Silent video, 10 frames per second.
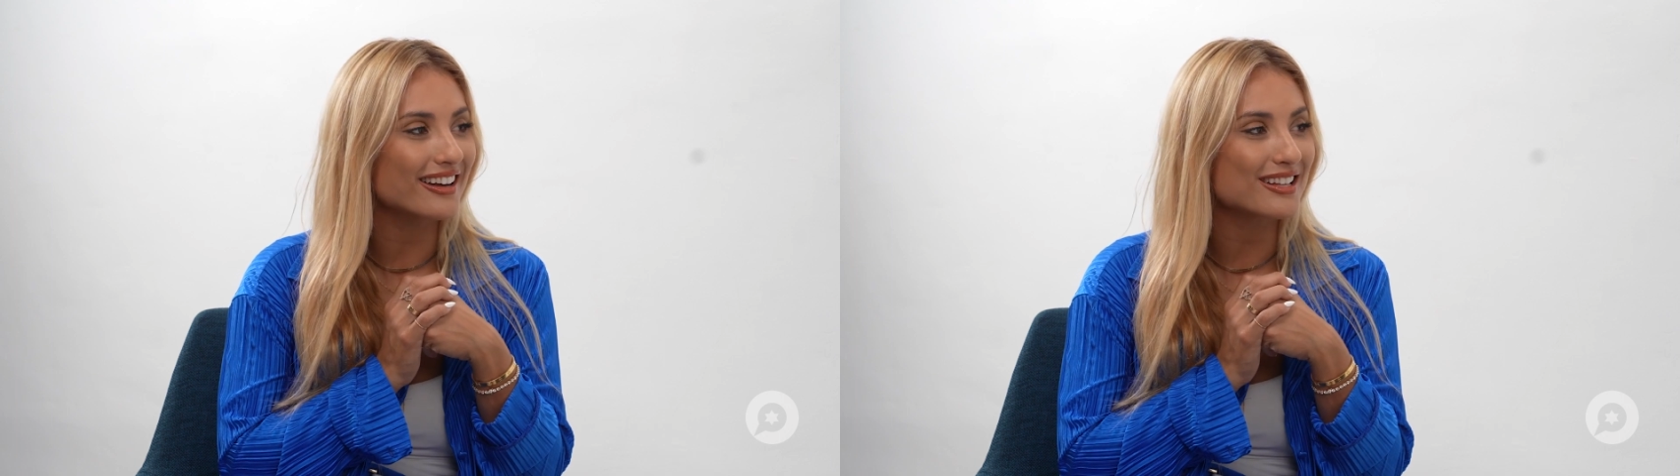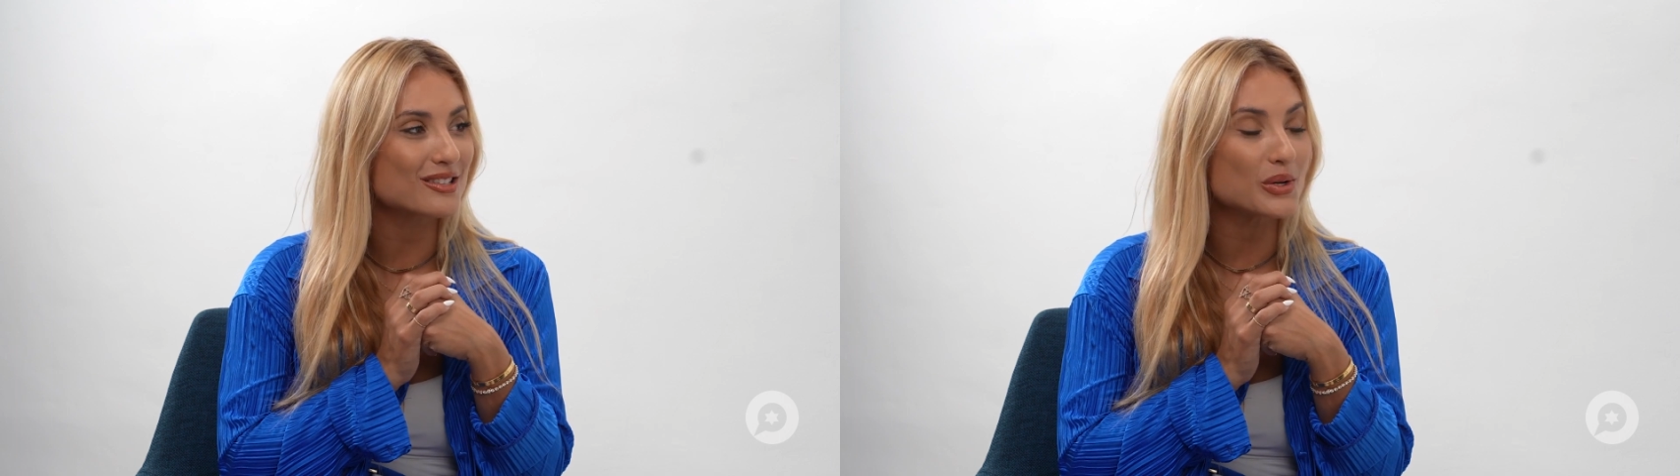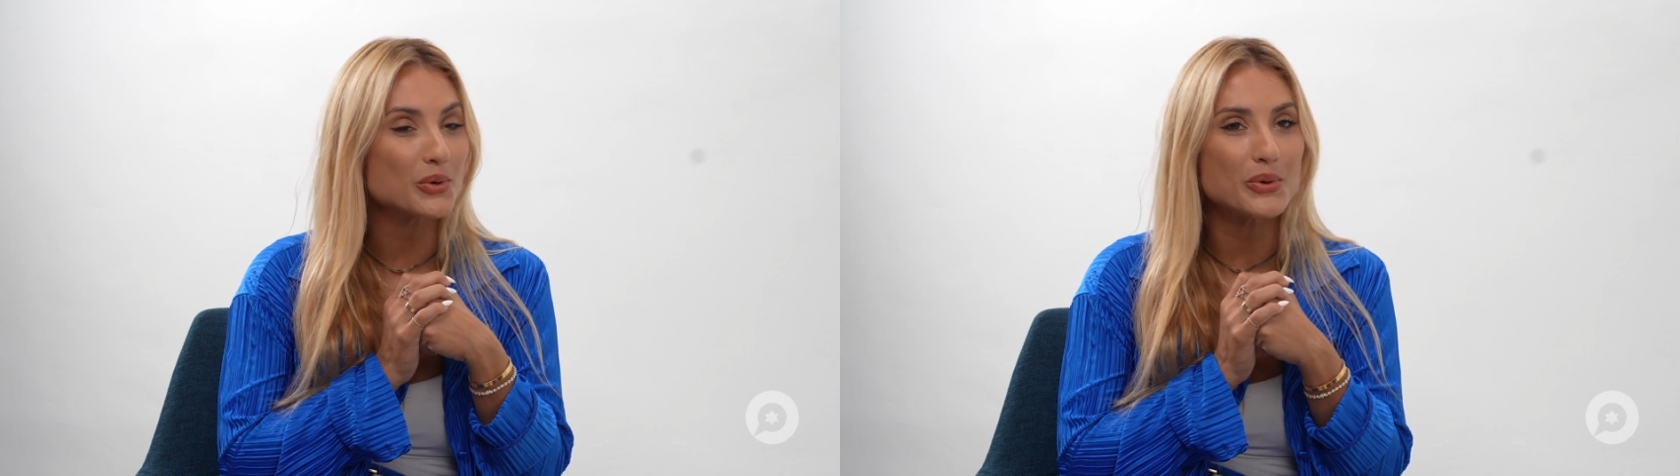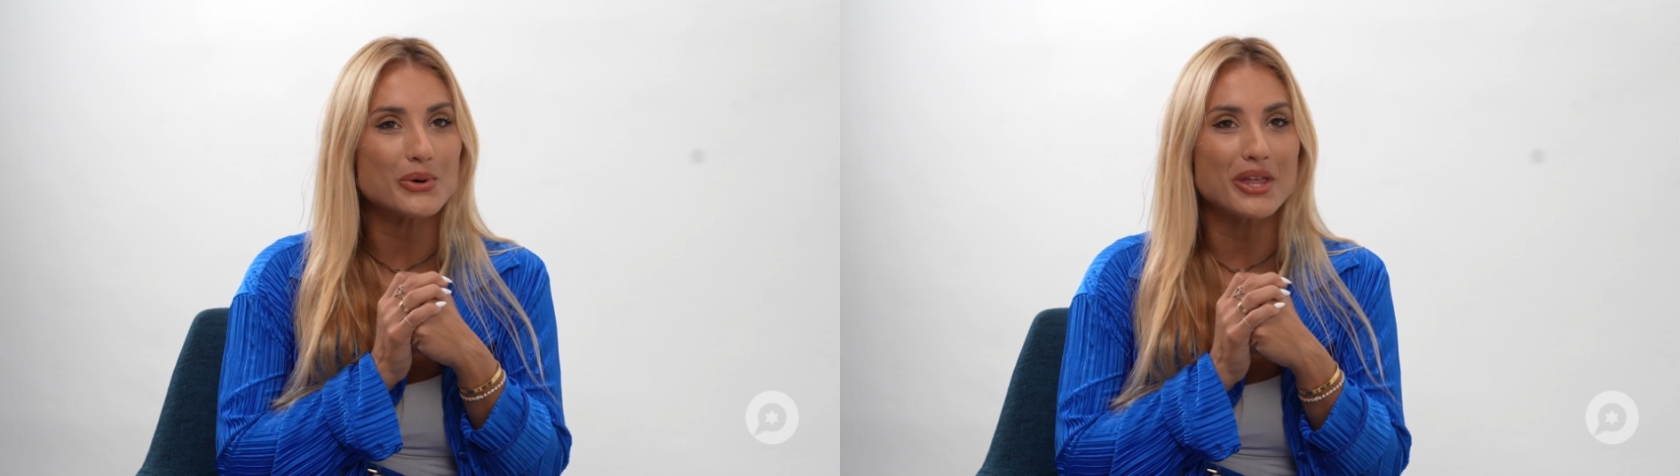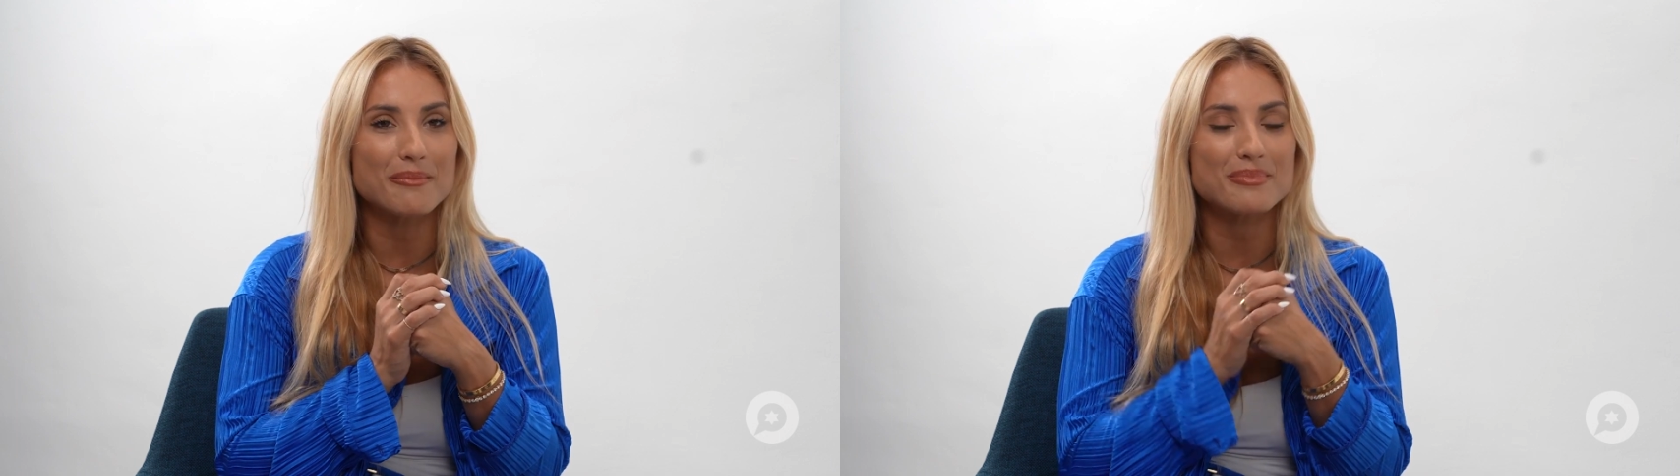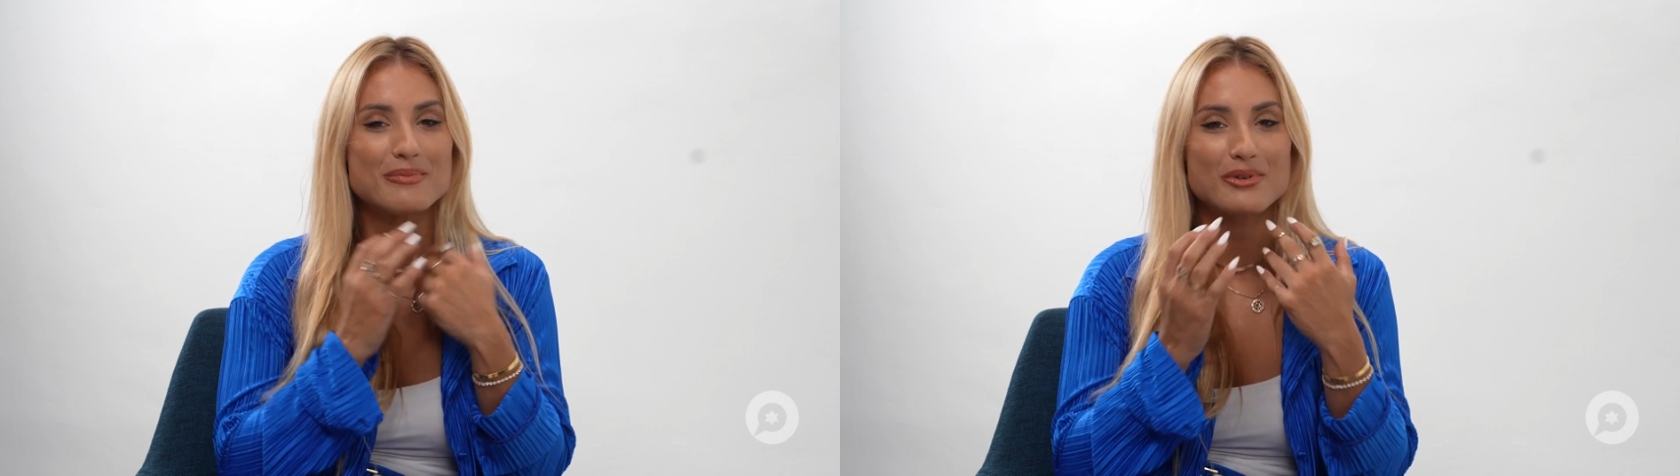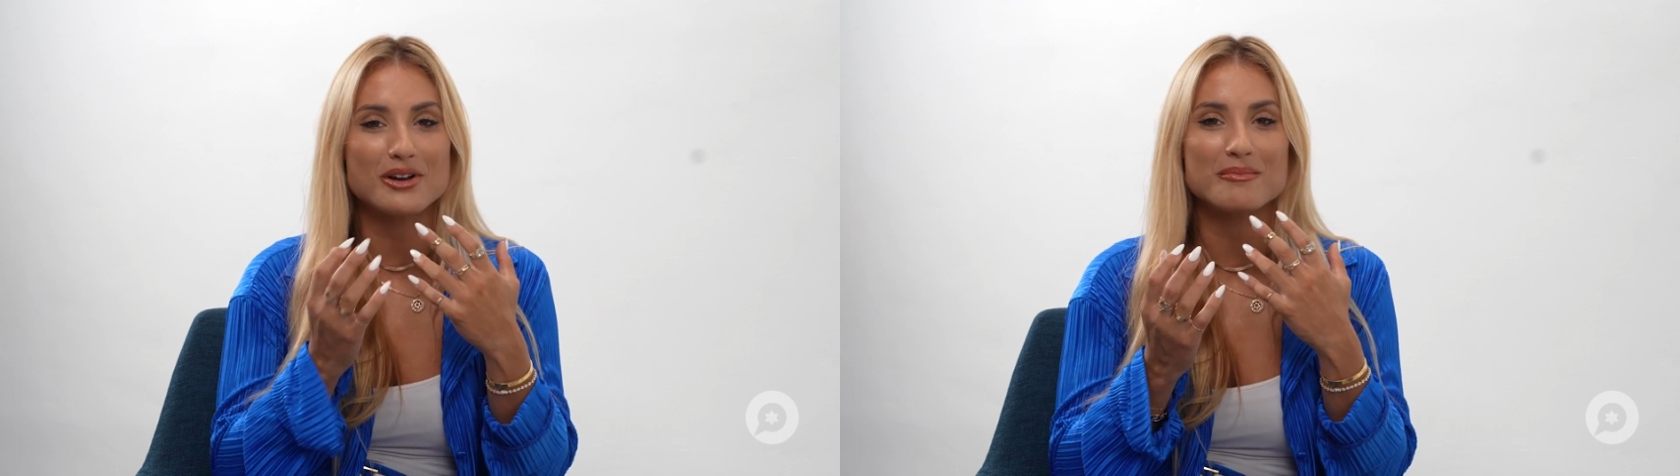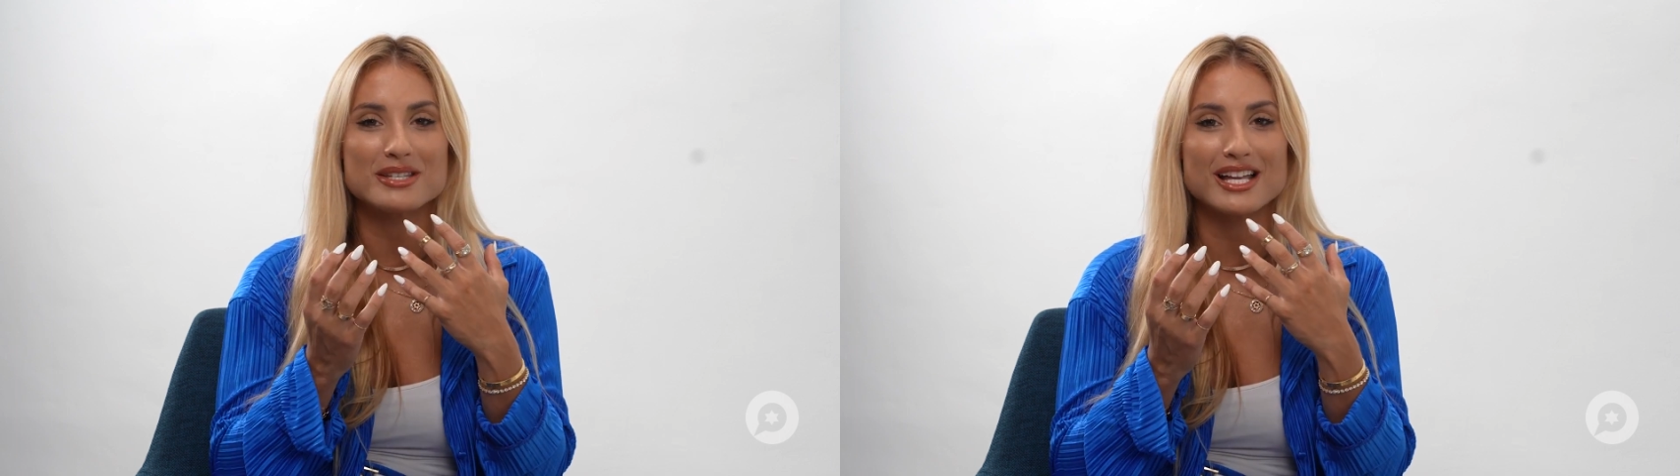and it's so cool that people
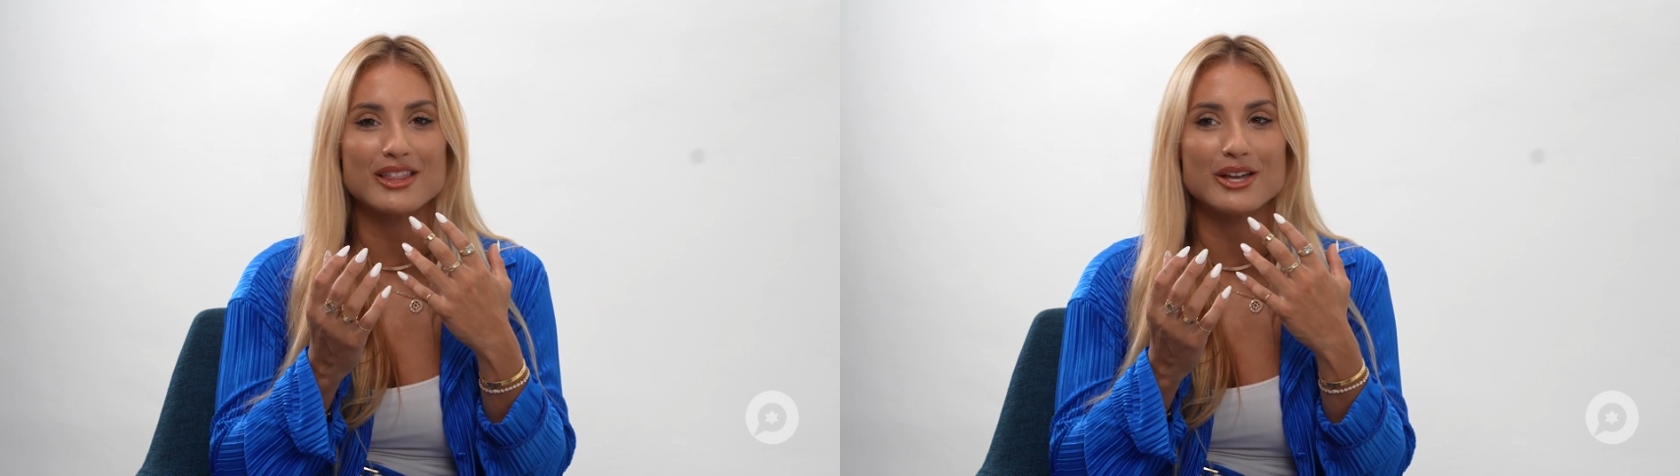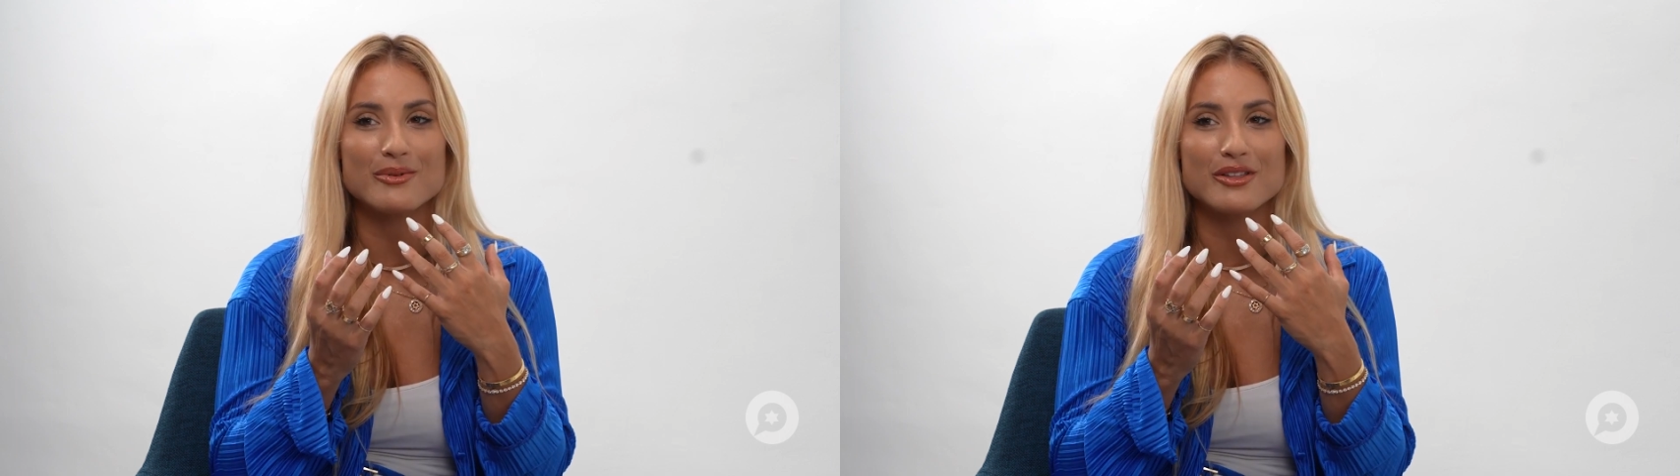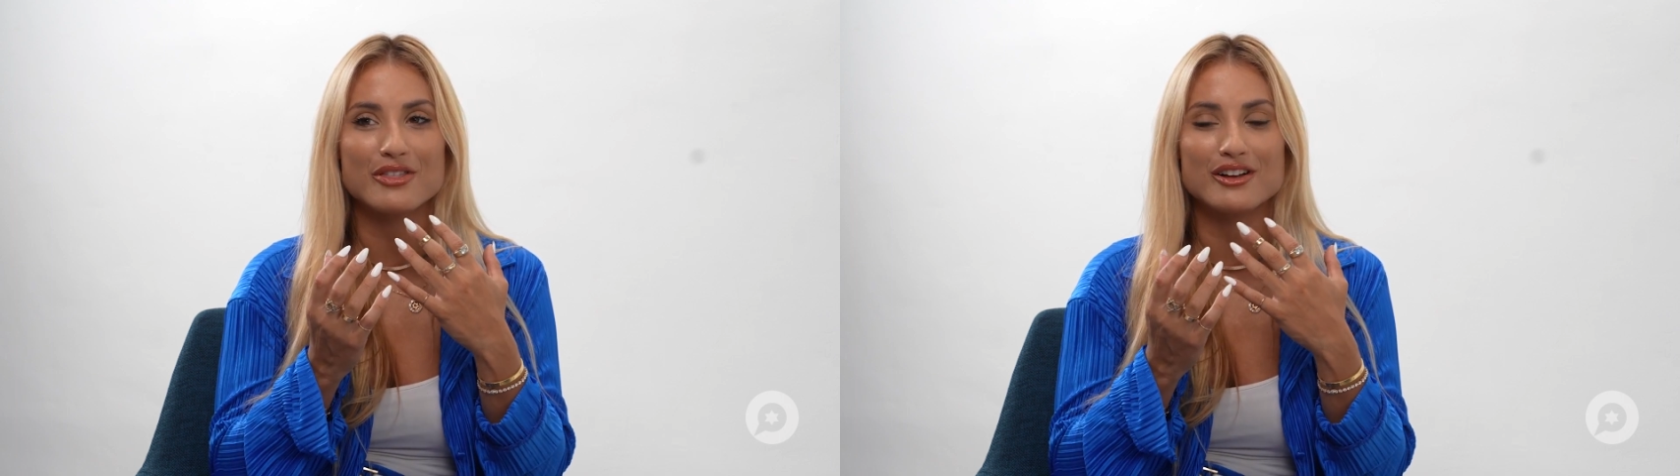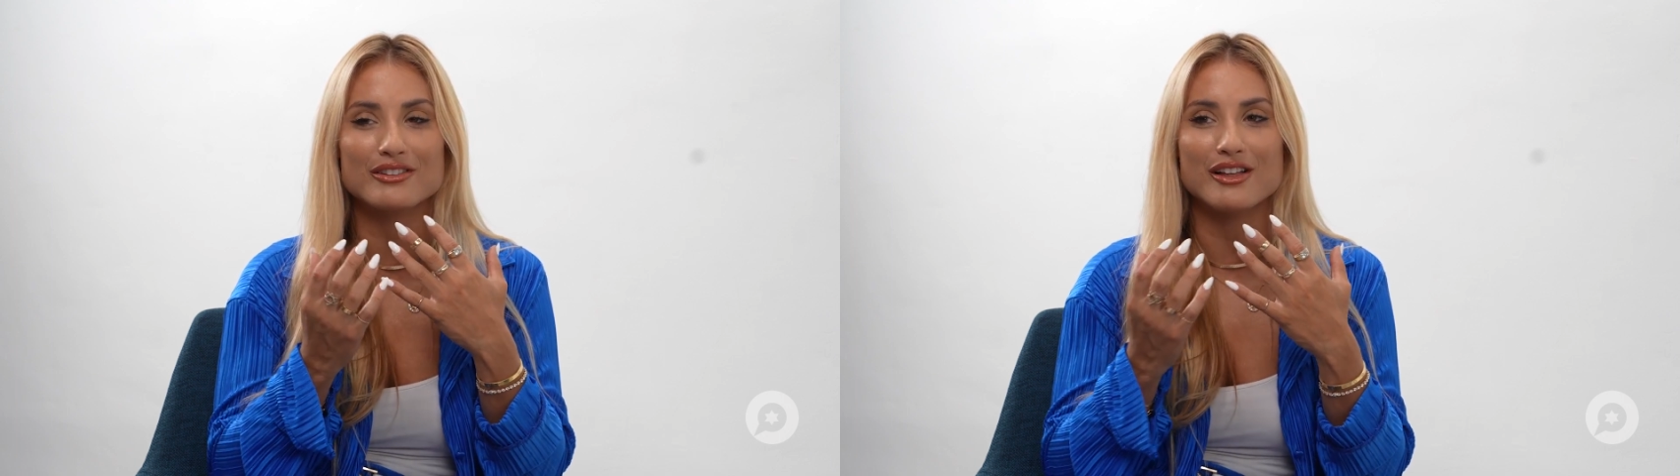come together with their